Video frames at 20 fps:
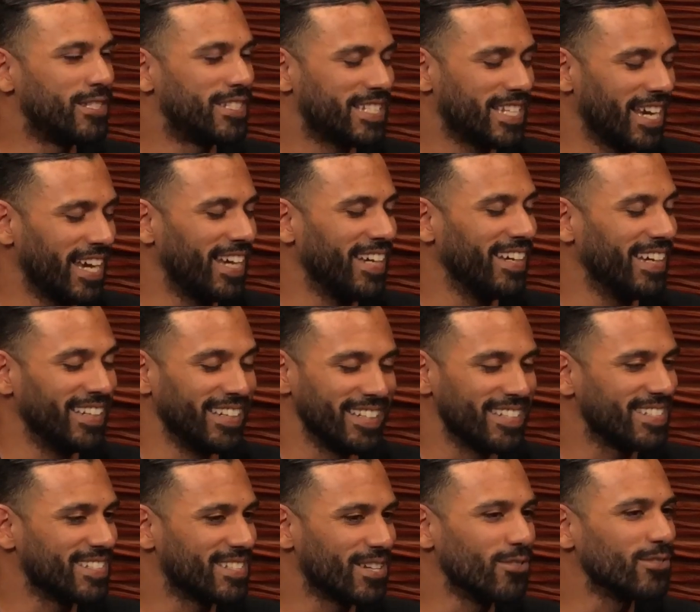say, and it's
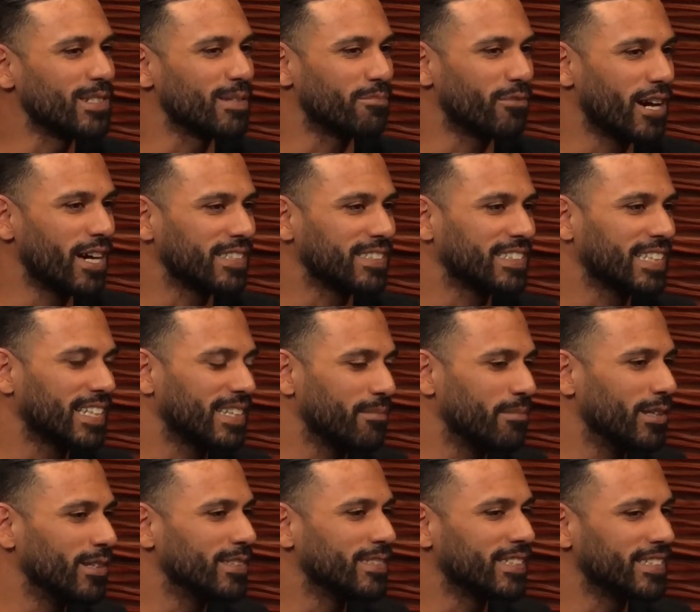so surprising that the
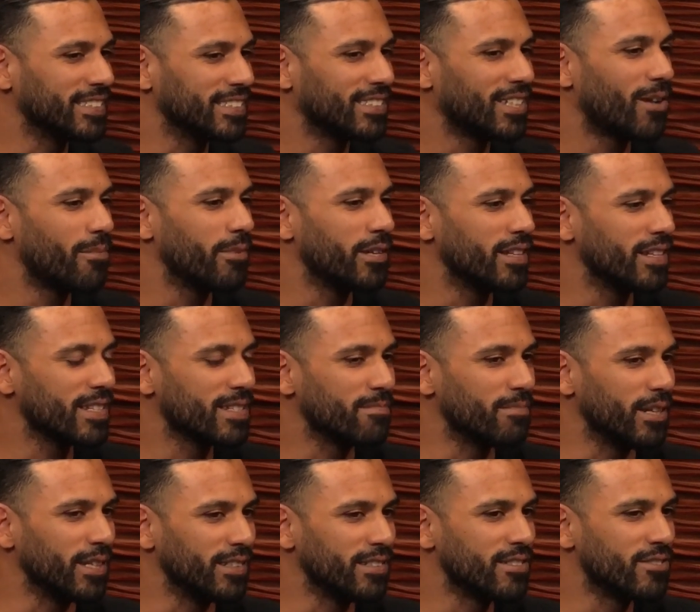military has taught me this,
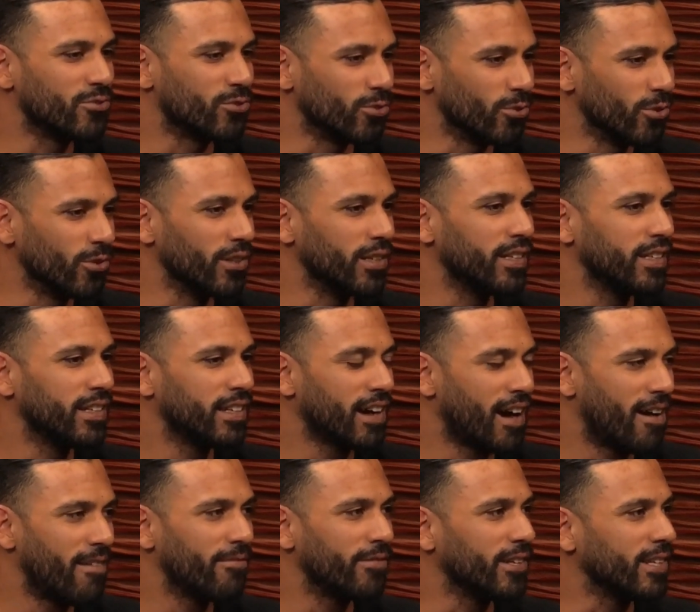but truly
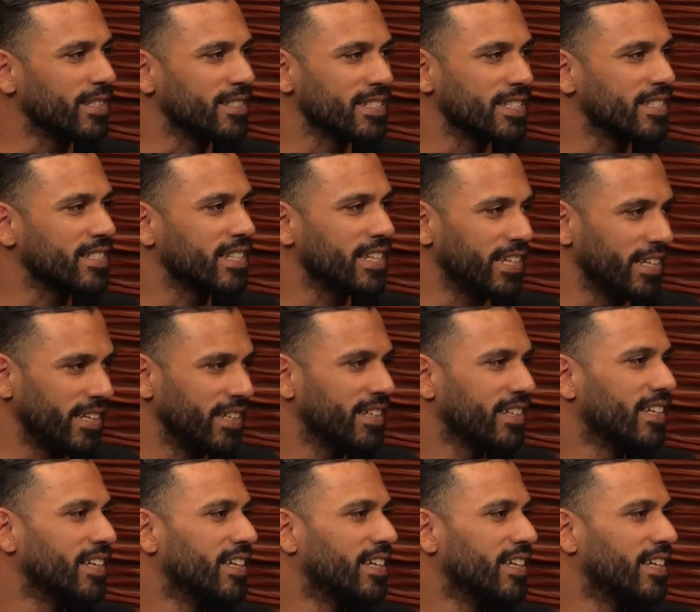confidence is key.